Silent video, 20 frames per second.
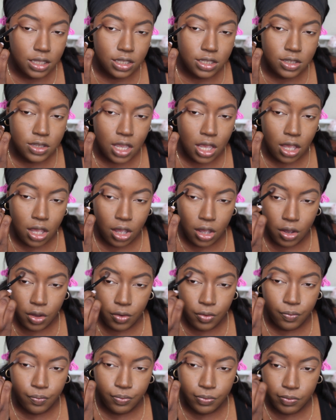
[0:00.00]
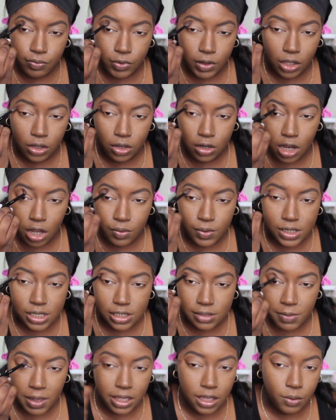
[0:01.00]
So, you know, we
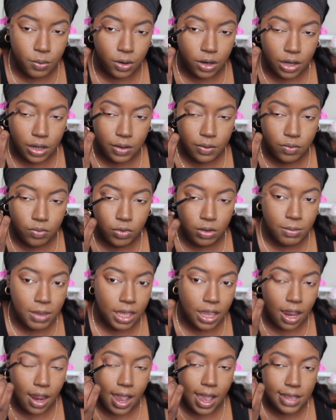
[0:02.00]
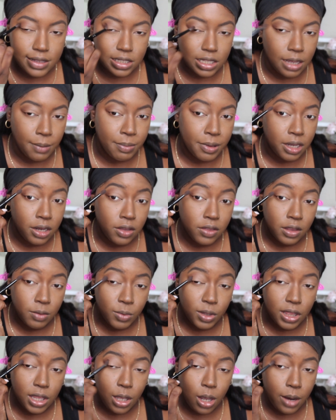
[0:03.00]
just make it work. We make our eyes look bigger than
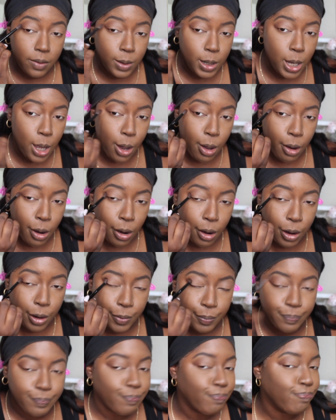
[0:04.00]
what they already are.